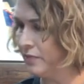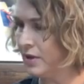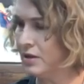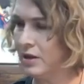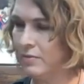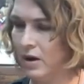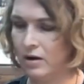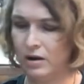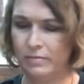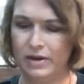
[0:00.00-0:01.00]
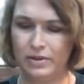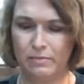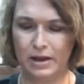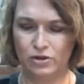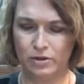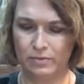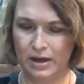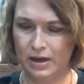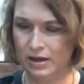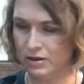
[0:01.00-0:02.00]
So I'm not all about the matchy
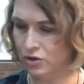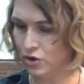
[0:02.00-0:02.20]
match.